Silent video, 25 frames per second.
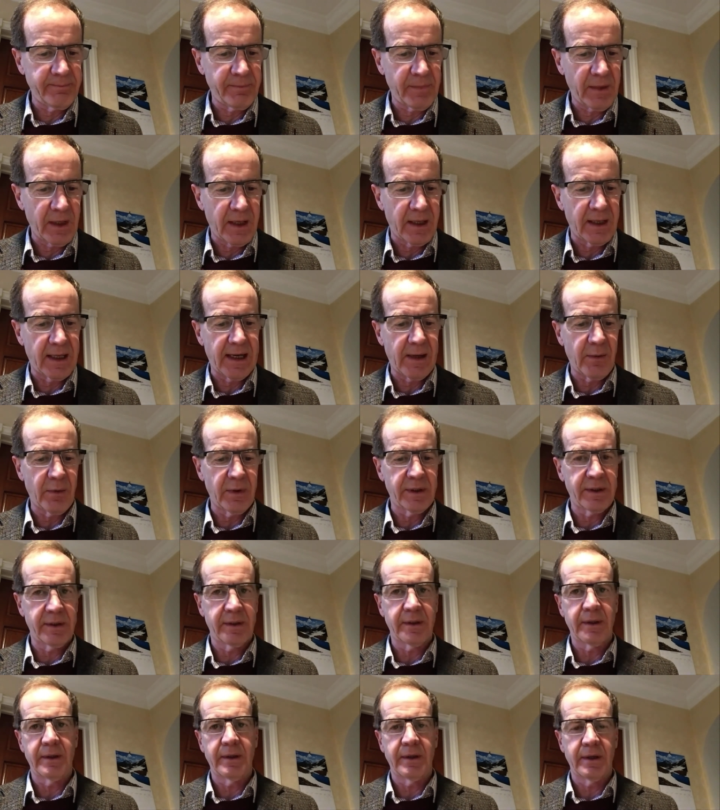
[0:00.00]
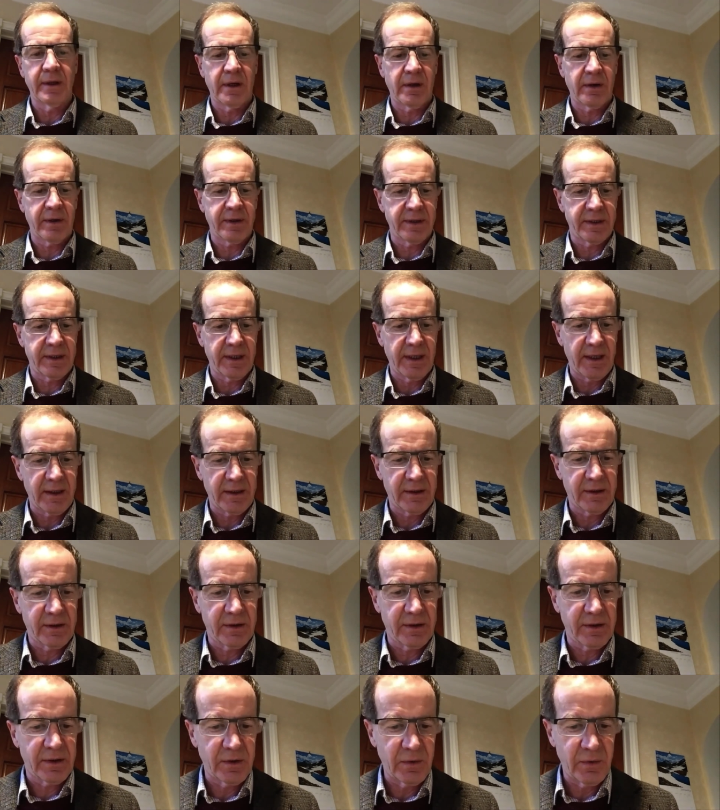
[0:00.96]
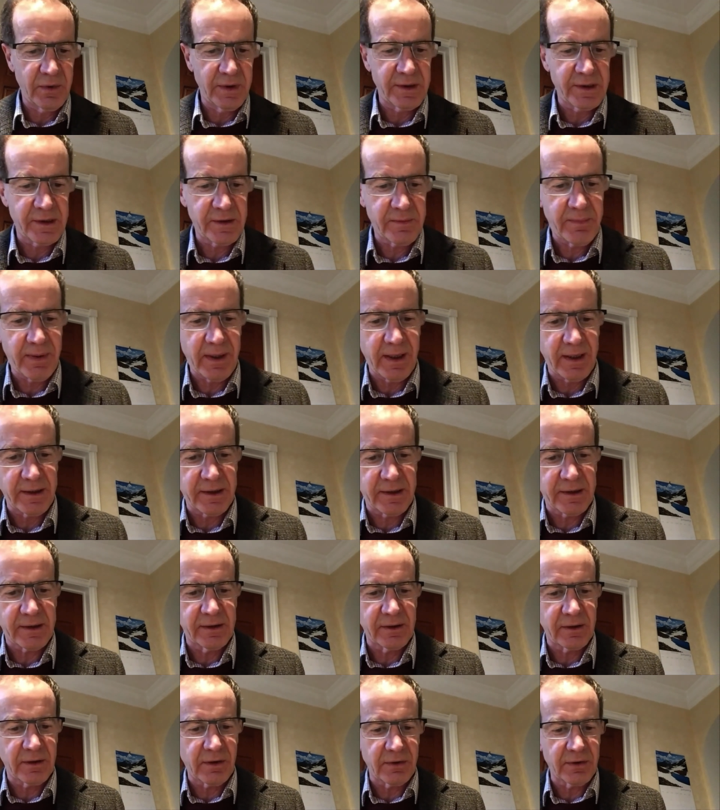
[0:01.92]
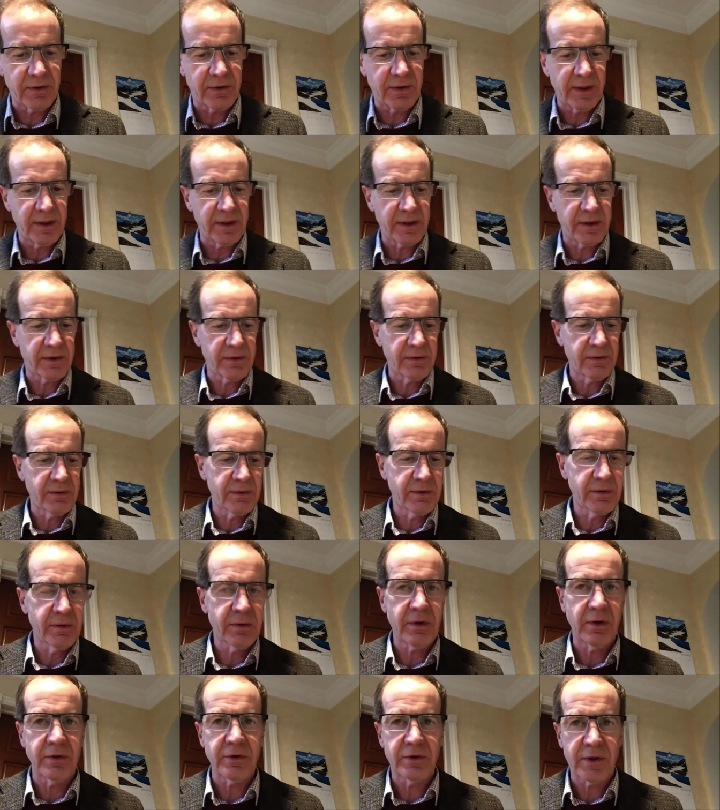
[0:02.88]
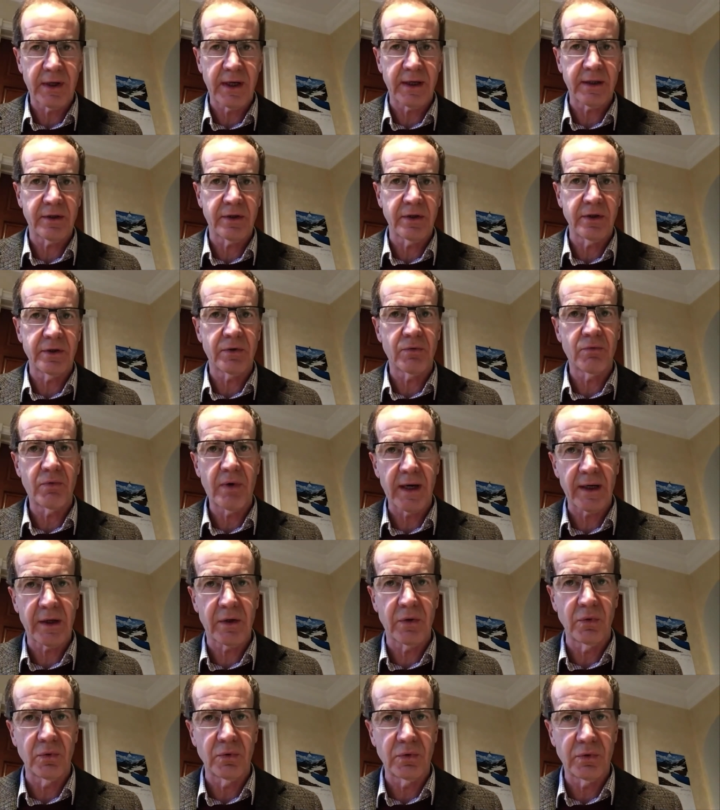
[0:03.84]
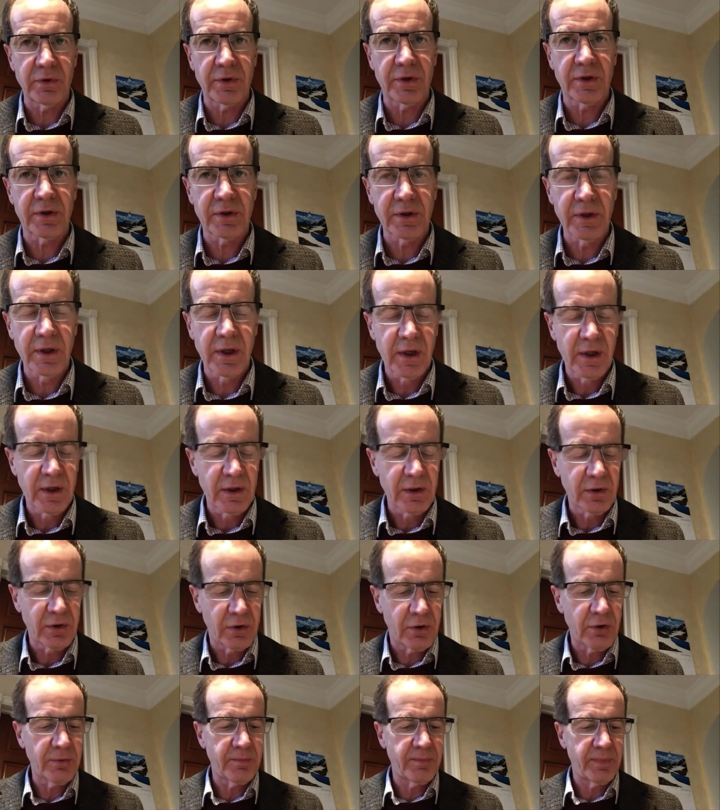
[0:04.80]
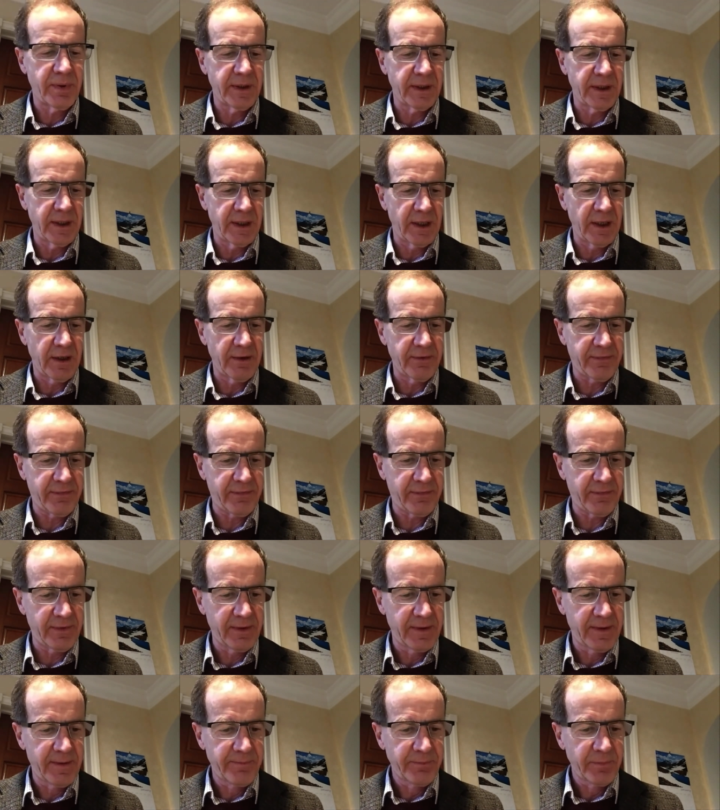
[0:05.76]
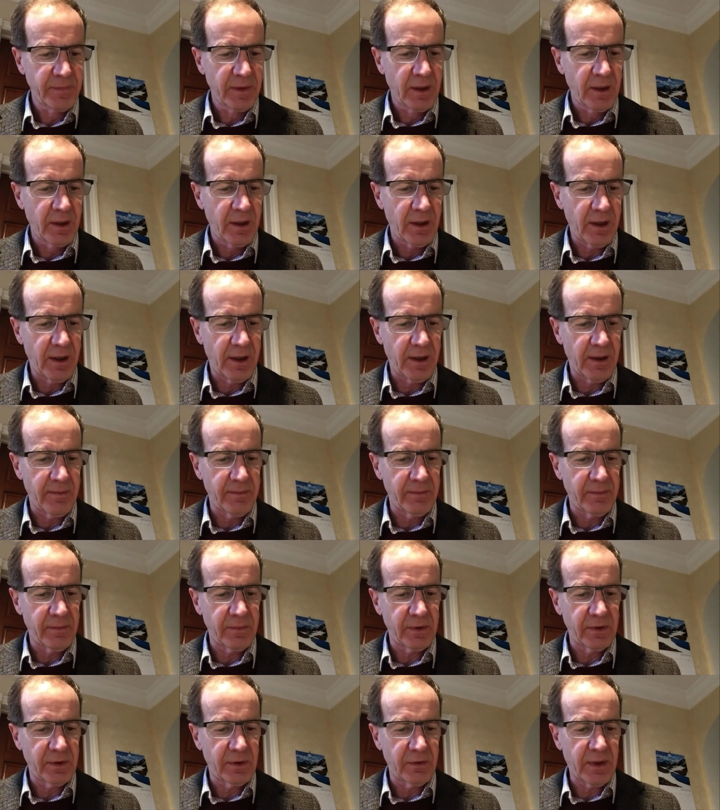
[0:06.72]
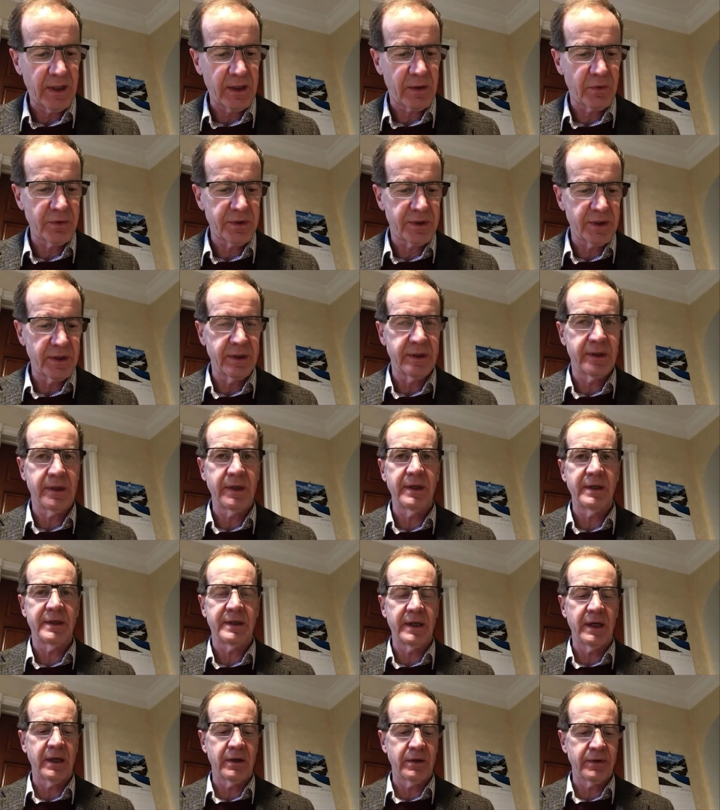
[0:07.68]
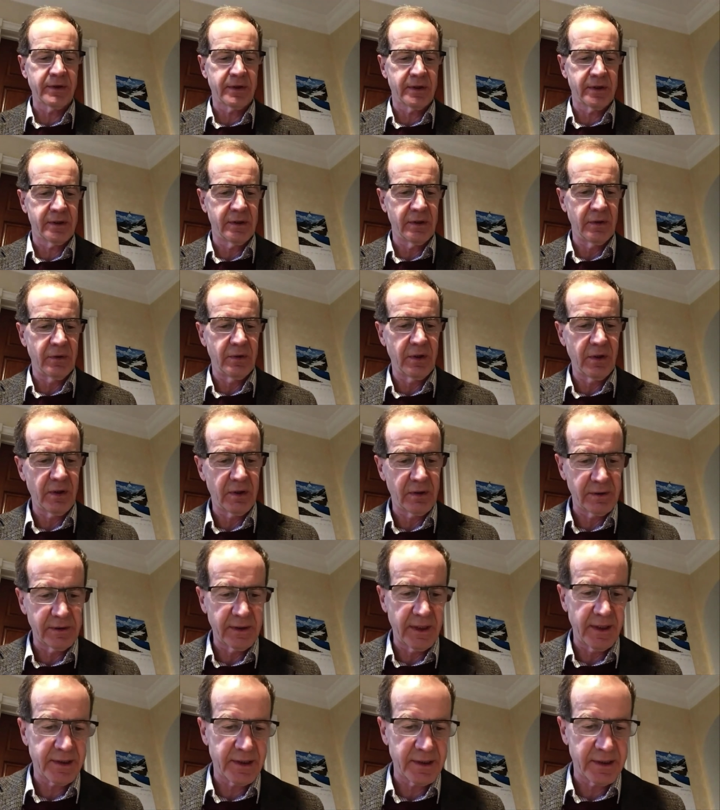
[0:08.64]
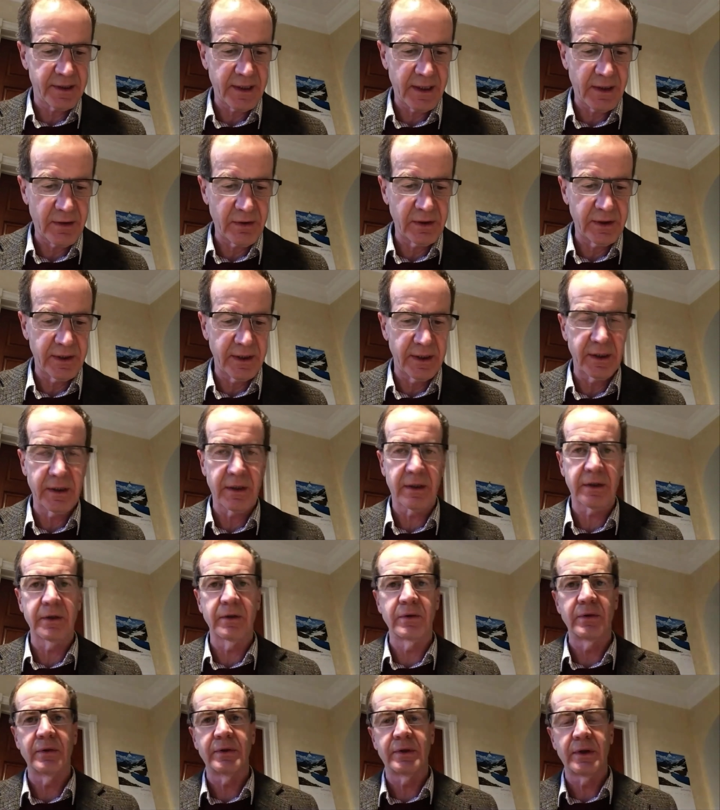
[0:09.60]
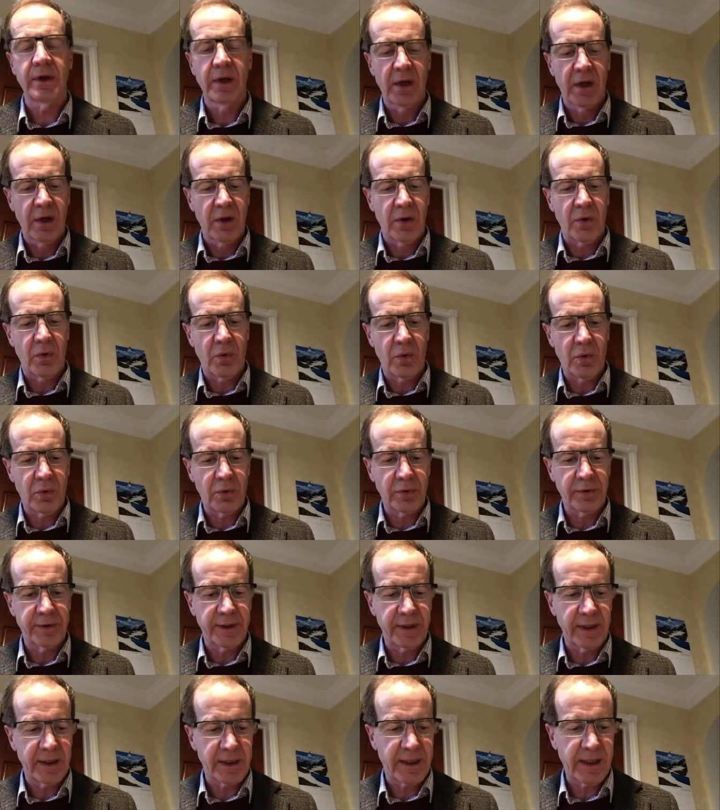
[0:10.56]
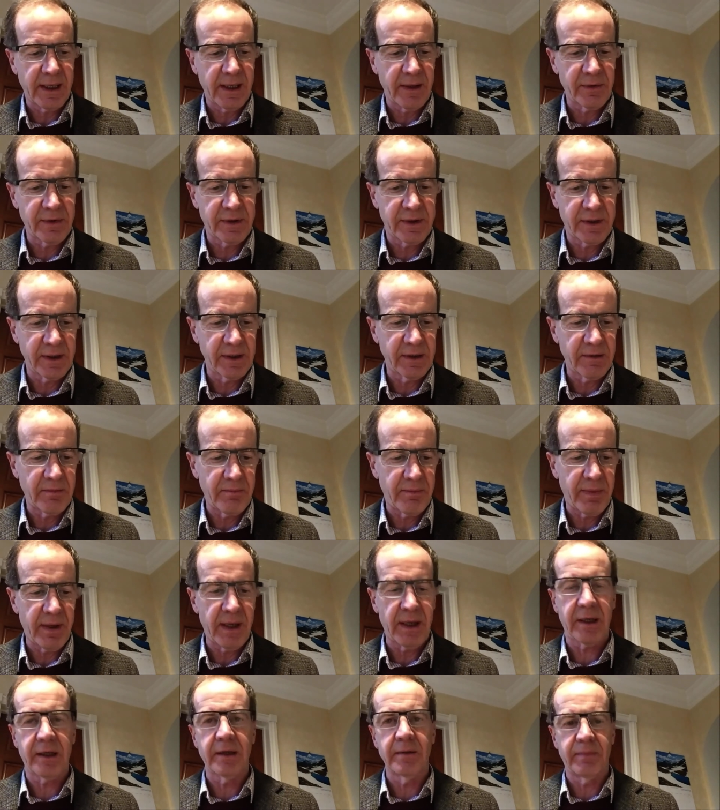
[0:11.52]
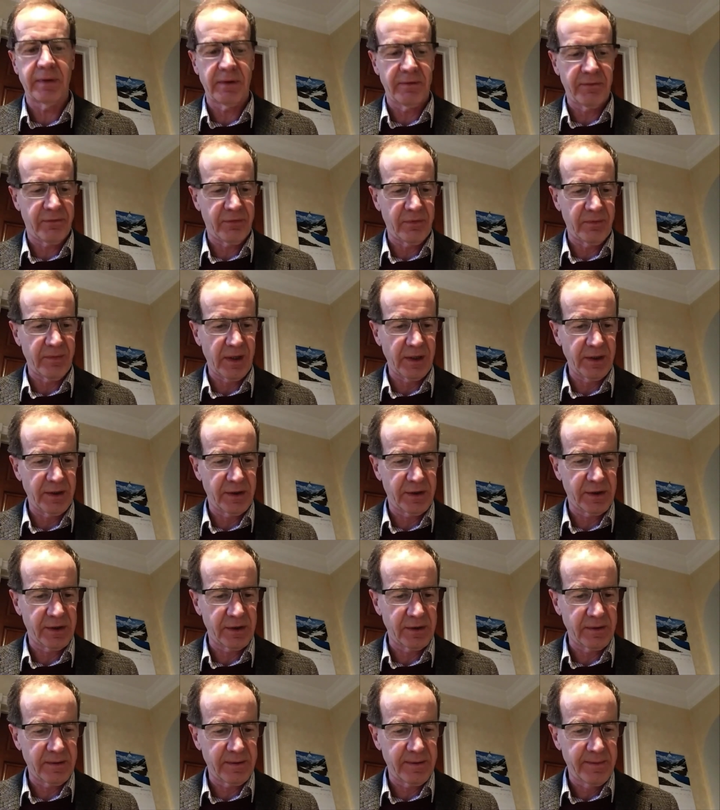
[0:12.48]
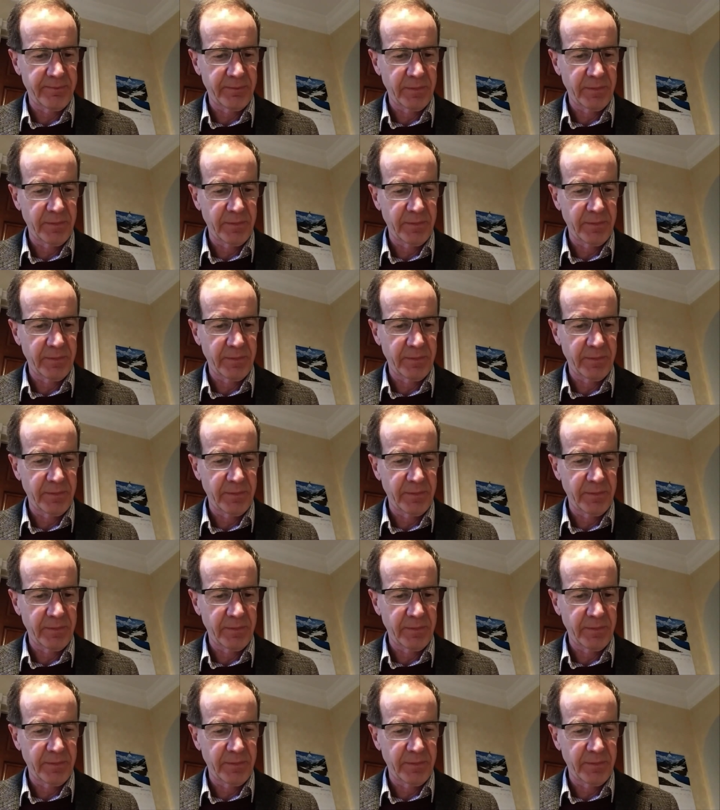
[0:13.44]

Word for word: allowing an architect to inspect the contracts, contractor's records could be enough. Um, the requisite details do not necessarily include all the accounting and backup information